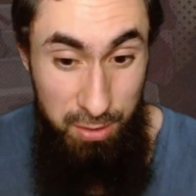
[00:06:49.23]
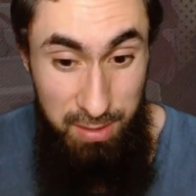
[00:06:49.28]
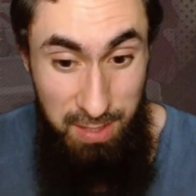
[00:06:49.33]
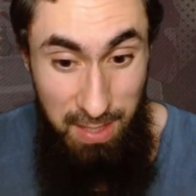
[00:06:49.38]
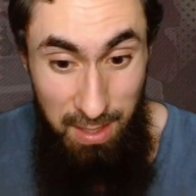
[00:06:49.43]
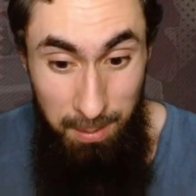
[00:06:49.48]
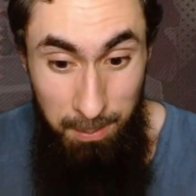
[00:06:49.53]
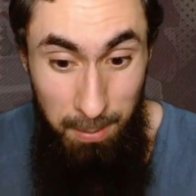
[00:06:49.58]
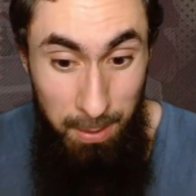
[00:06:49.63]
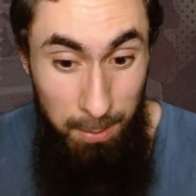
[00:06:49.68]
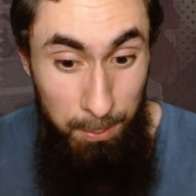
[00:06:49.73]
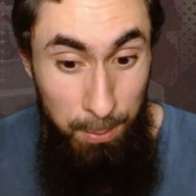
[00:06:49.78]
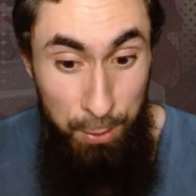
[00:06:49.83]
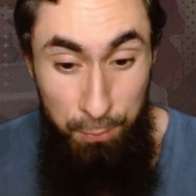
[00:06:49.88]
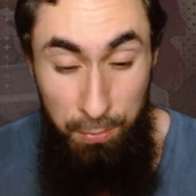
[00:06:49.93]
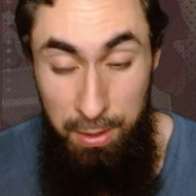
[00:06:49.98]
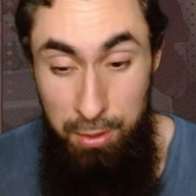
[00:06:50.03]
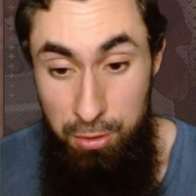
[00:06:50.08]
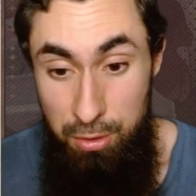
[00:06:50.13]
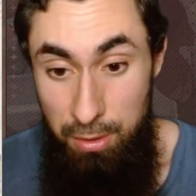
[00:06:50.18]
10, maybe
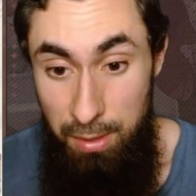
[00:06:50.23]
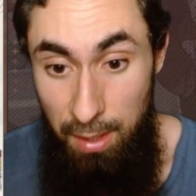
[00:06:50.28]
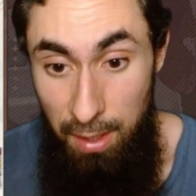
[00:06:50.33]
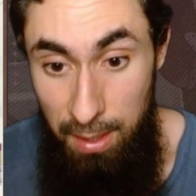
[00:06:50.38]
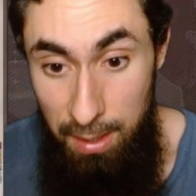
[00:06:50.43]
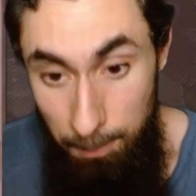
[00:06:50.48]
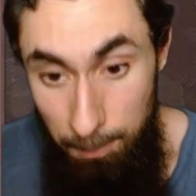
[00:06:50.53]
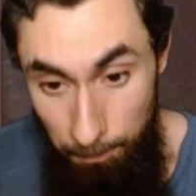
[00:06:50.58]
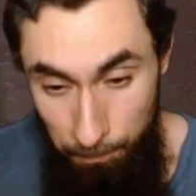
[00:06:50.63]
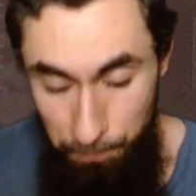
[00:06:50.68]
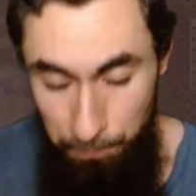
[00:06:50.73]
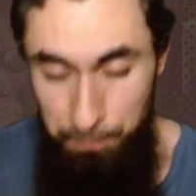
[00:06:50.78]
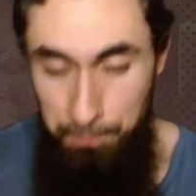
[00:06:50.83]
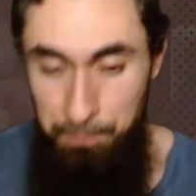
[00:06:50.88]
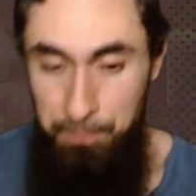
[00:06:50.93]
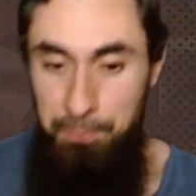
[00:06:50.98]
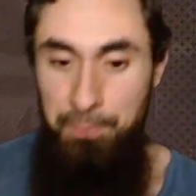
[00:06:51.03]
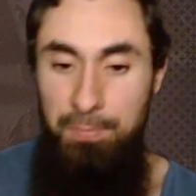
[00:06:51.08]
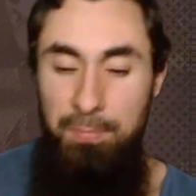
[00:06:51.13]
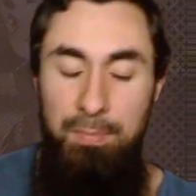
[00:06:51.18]
Adventure 9.
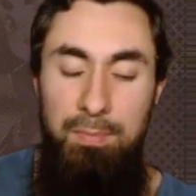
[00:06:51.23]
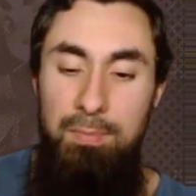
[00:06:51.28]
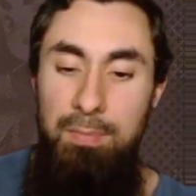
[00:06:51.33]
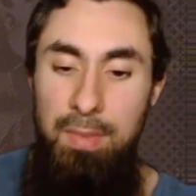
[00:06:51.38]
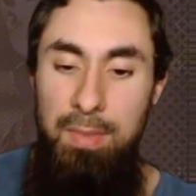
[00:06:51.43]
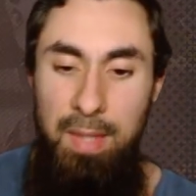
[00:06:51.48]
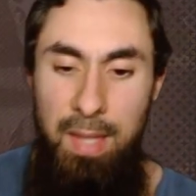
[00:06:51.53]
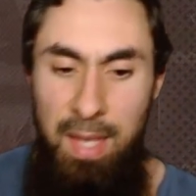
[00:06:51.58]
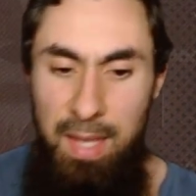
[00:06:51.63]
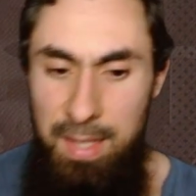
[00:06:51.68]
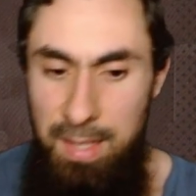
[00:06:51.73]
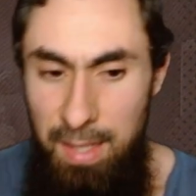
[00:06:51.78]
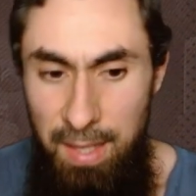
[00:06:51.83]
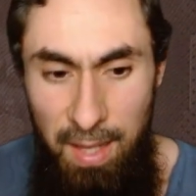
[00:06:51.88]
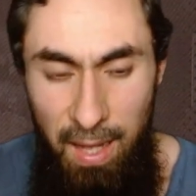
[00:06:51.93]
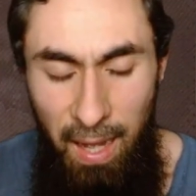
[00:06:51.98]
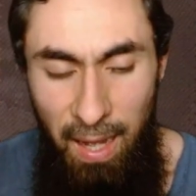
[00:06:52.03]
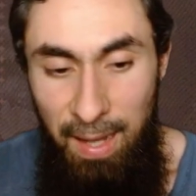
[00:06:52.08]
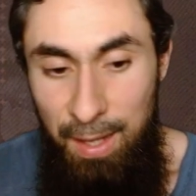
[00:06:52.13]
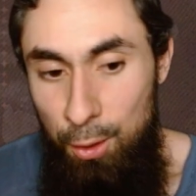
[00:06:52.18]
And
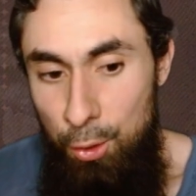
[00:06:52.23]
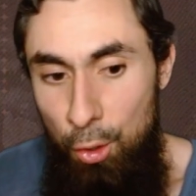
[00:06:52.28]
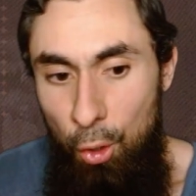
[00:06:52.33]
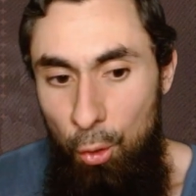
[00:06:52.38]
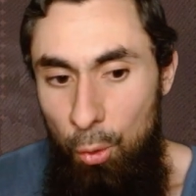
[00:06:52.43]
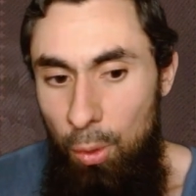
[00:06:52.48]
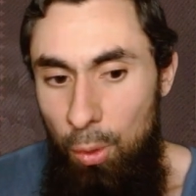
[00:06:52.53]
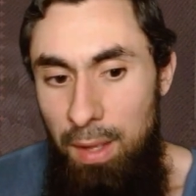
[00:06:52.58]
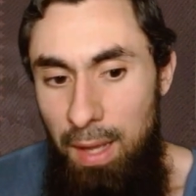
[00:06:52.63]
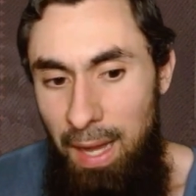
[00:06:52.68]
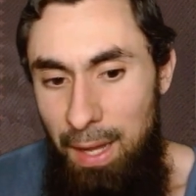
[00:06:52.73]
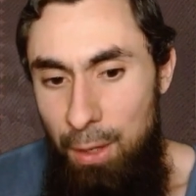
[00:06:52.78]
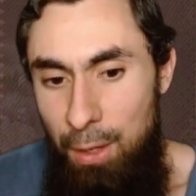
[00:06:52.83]
I don't know. I